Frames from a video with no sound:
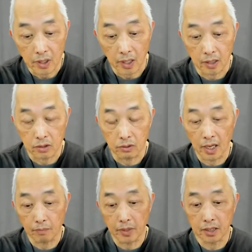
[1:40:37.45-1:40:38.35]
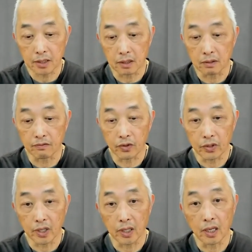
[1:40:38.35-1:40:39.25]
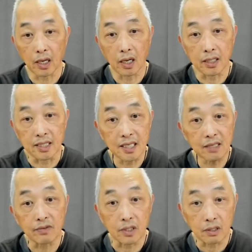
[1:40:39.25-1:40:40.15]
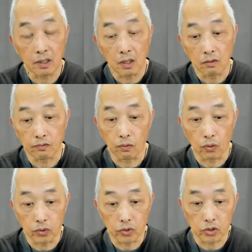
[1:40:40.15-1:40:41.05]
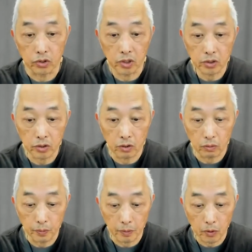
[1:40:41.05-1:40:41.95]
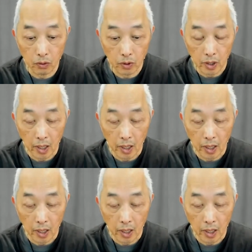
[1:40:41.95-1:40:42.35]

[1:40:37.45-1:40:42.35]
and so that makes it very uneven for the traditional people,